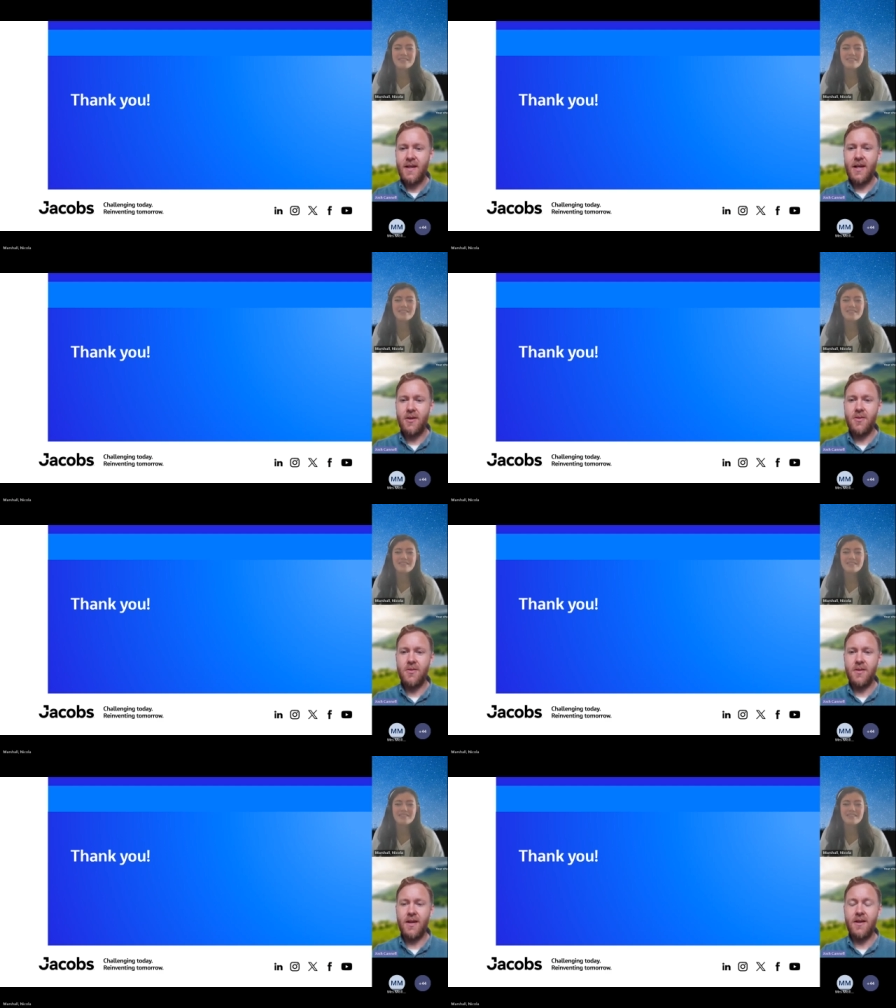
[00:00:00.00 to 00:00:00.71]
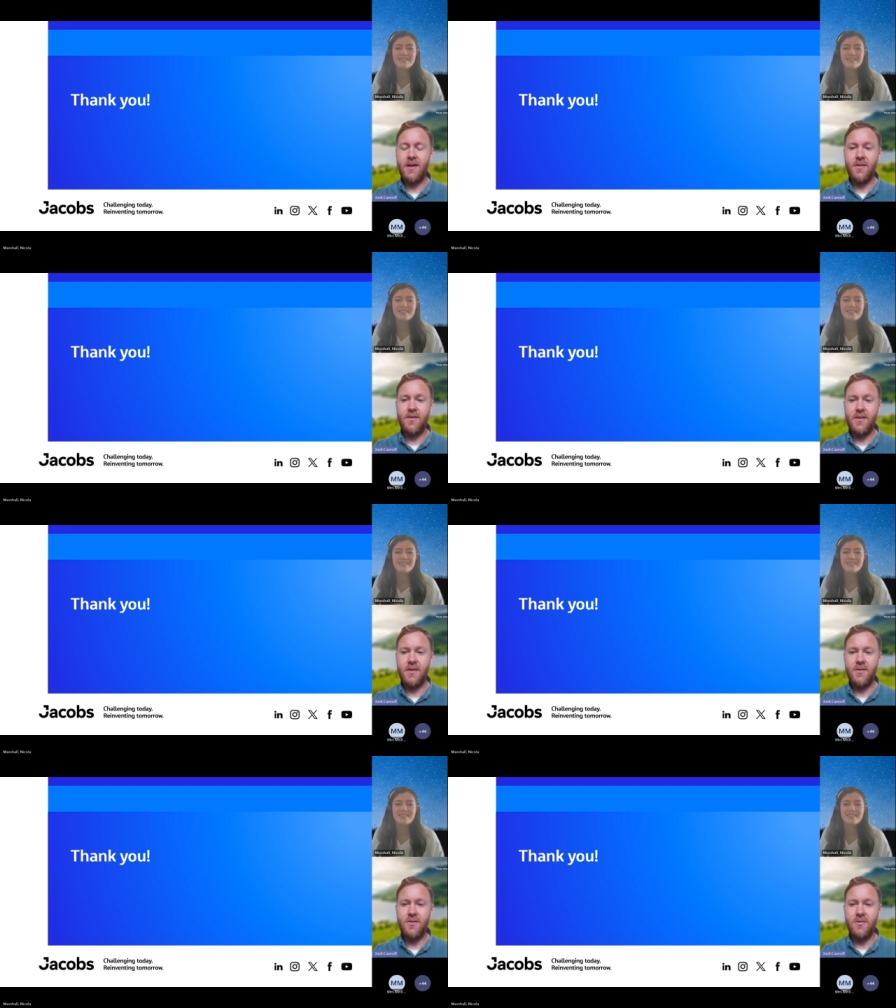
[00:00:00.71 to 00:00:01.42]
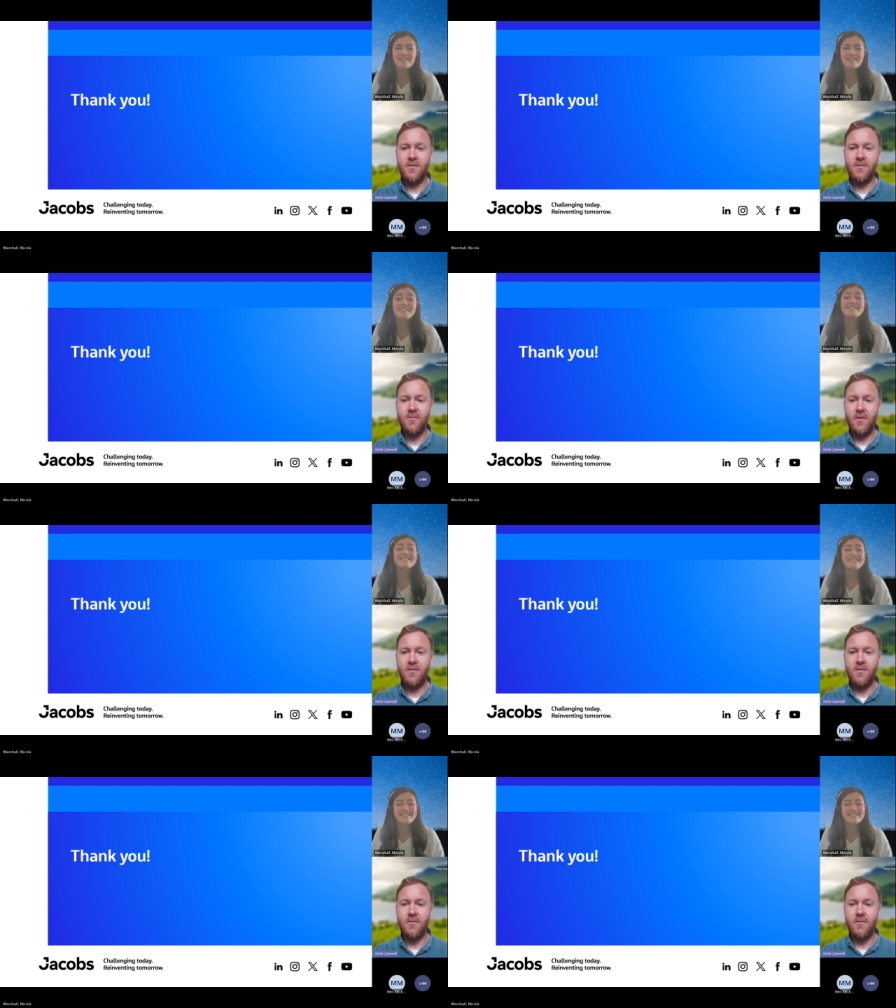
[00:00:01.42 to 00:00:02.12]
how long have you done your
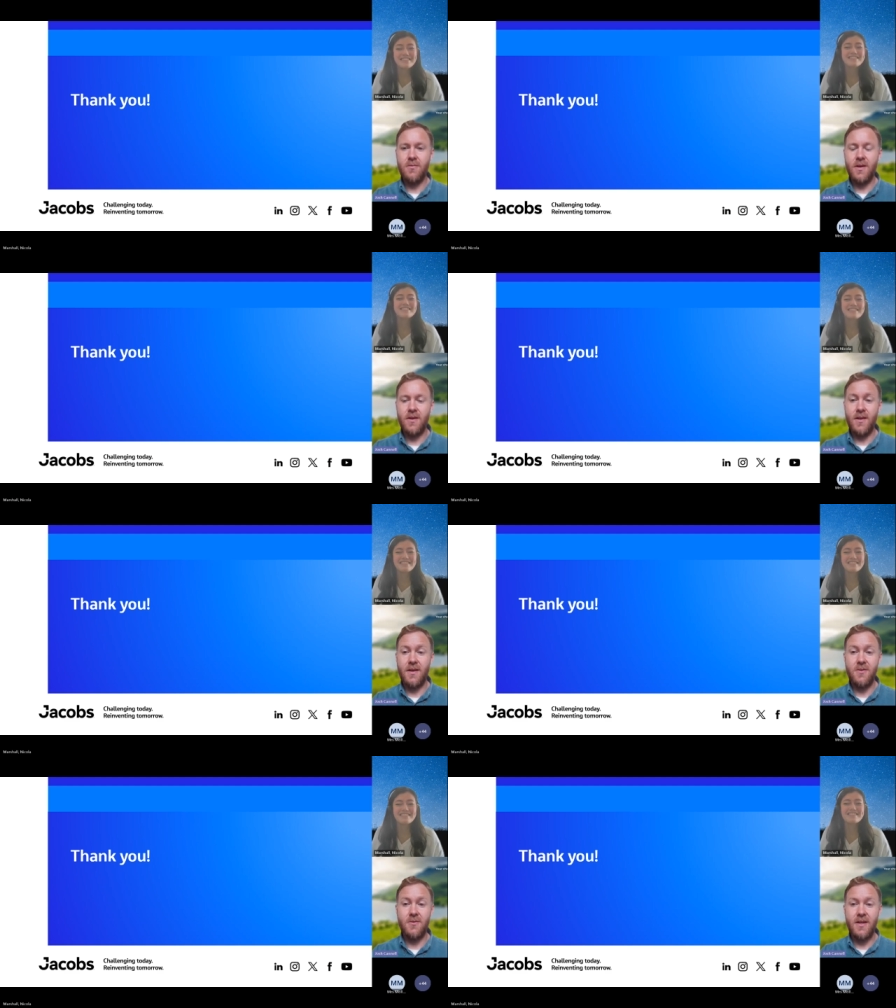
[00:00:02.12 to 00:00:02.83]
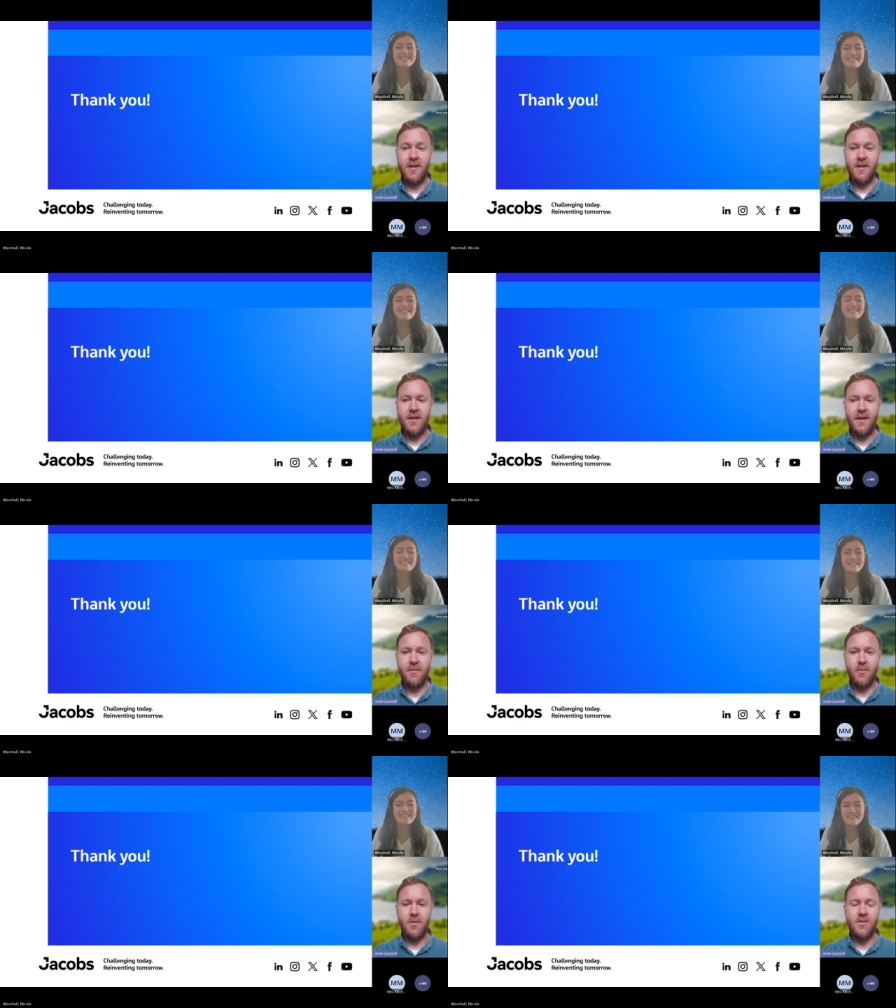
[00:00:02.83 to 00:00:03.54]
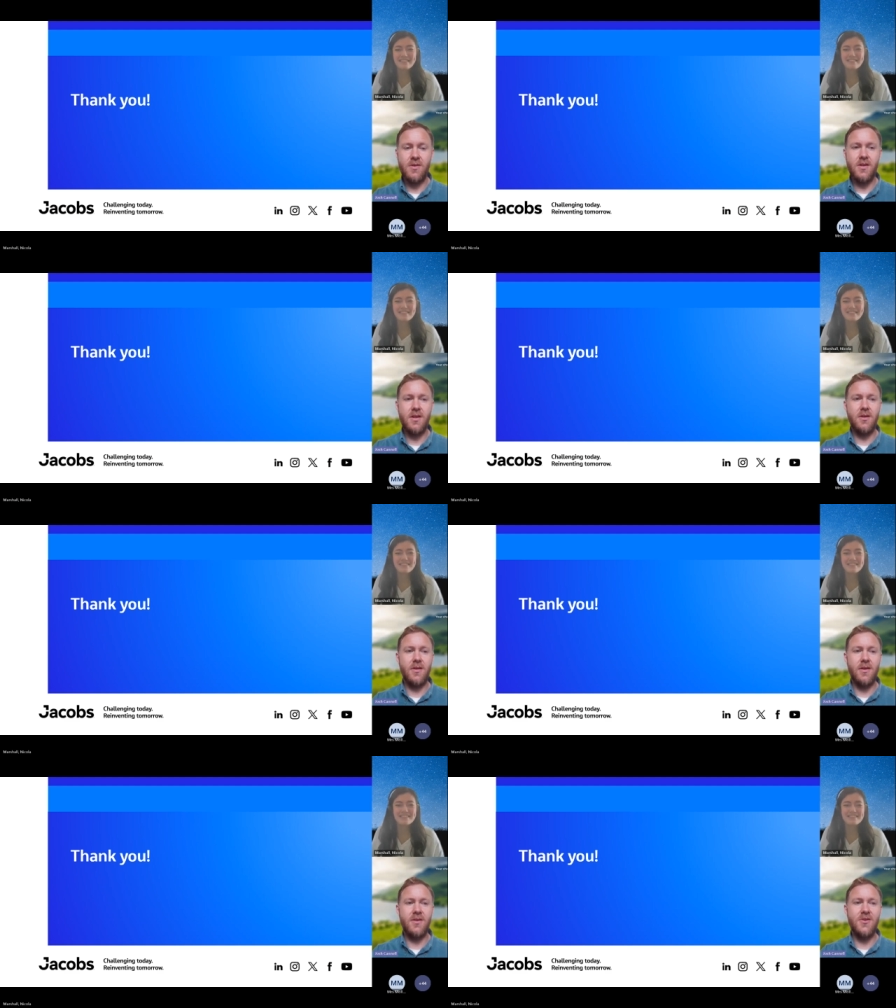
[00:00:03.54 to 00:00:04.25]
role uh, that you're in and what do
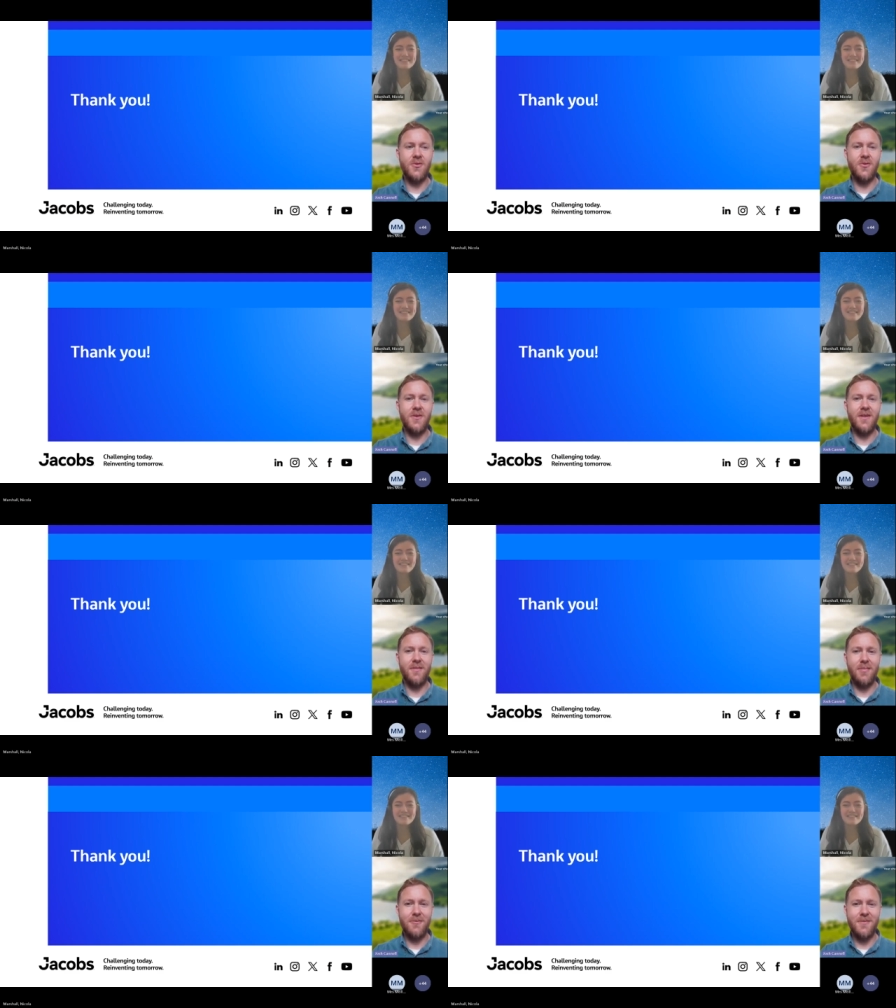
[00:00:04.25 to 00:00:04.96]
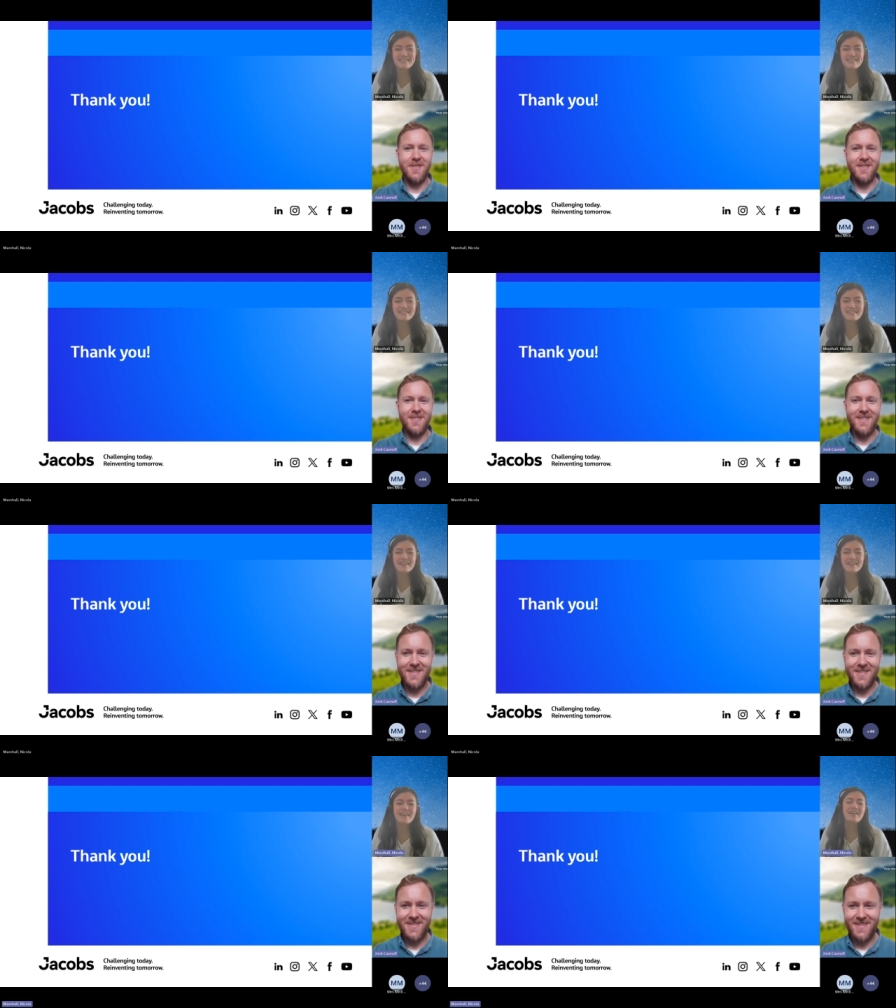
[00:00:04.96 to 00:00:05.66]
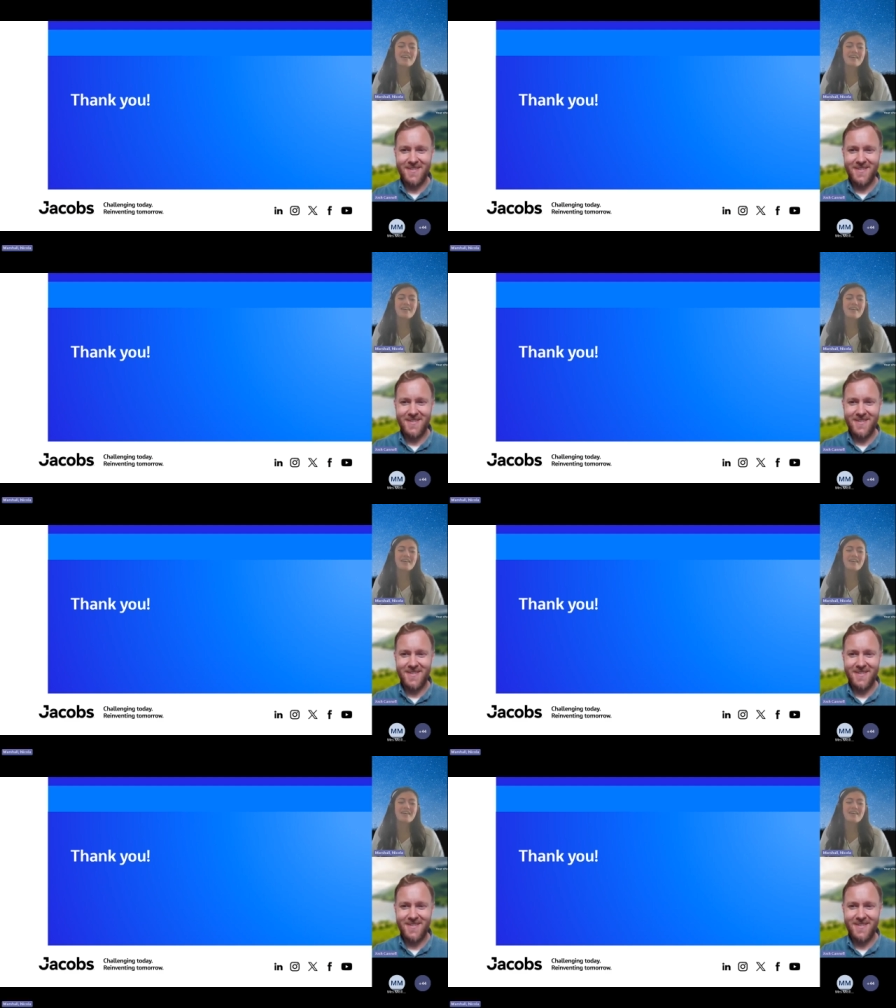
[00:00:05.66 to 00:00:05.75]
you enjoy about it?